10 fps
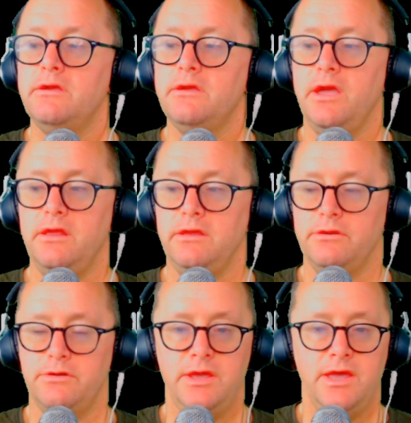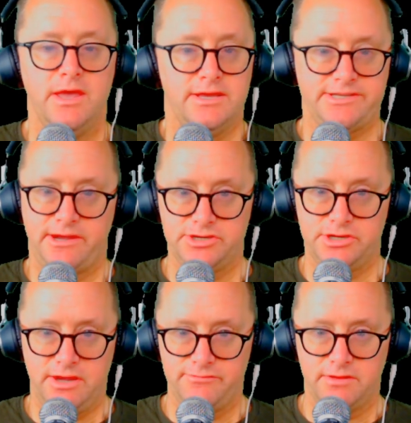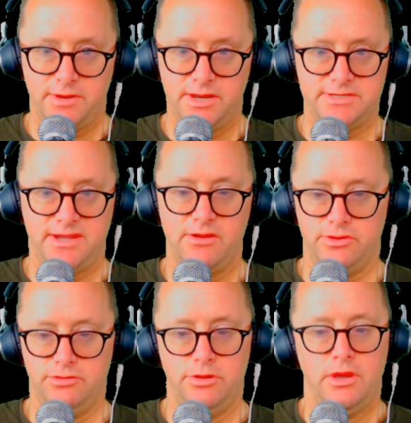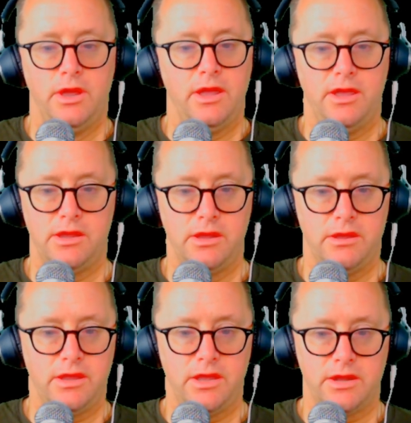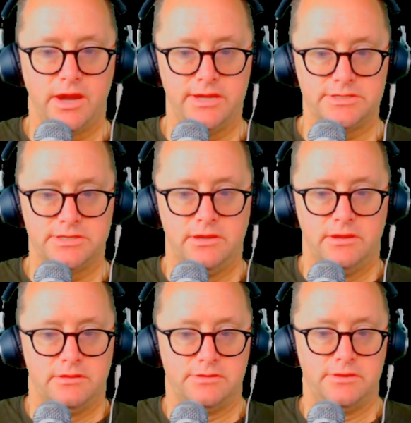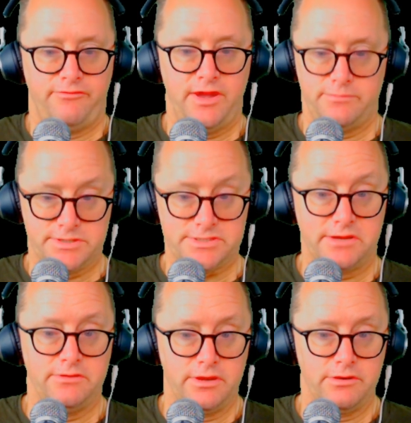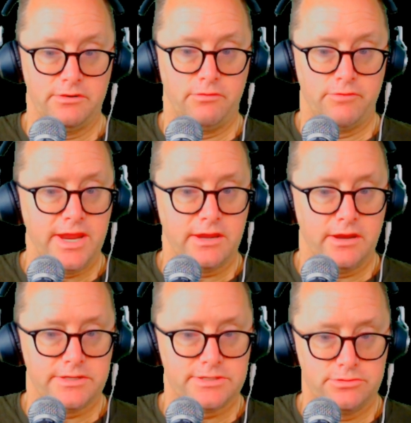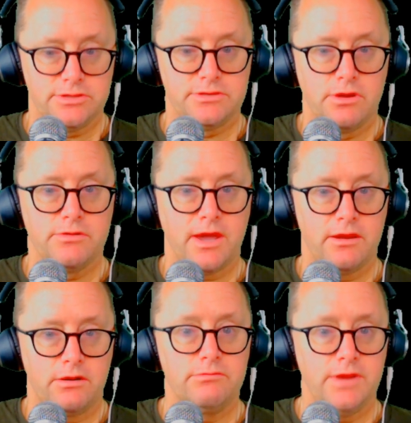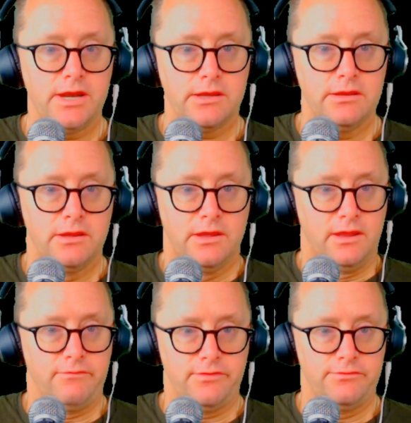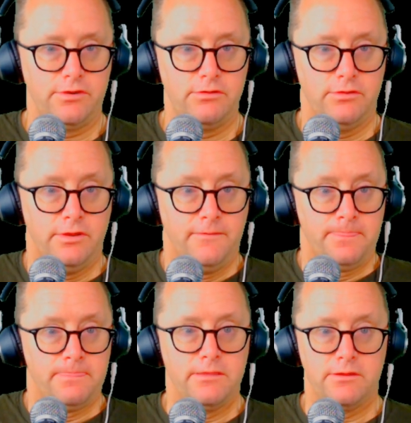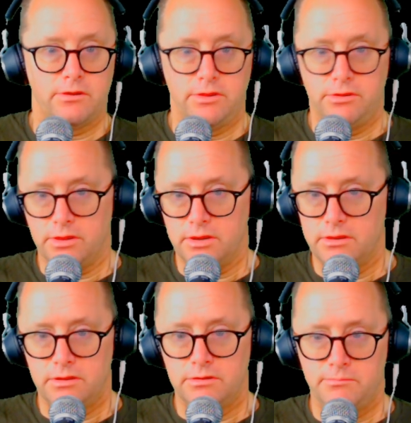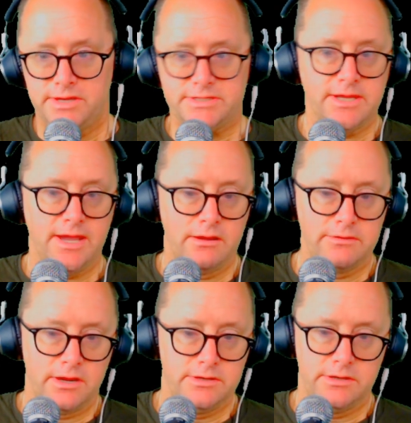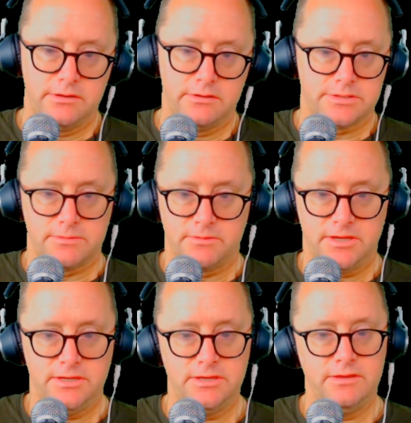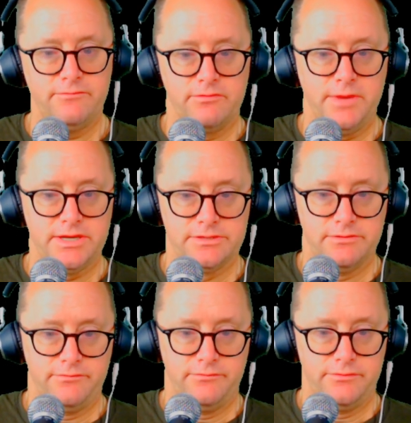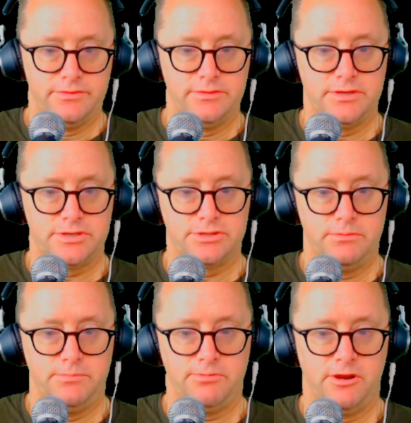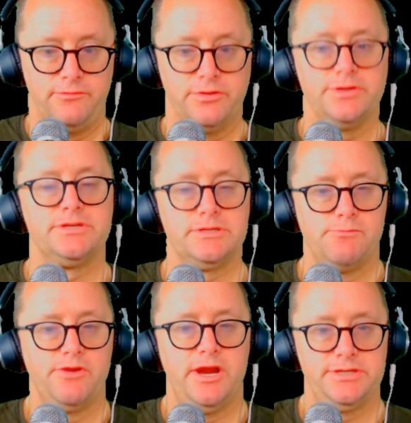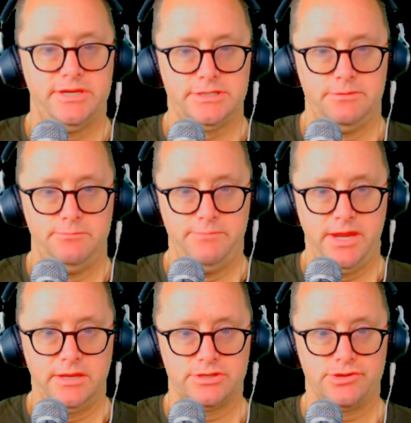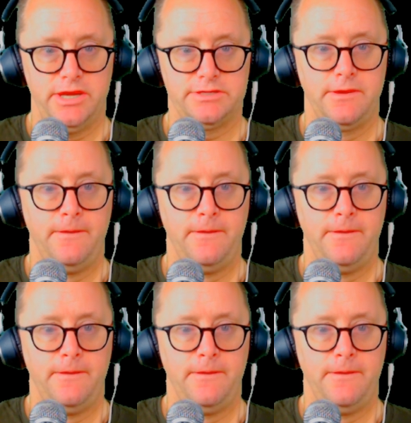And Sal shouldn't have to come on and tell you, hey guys, the Fed was signaling rate cuts. You should know that already. And if you don't, you're missing out on some key information that should be part of your decision process to be making trades.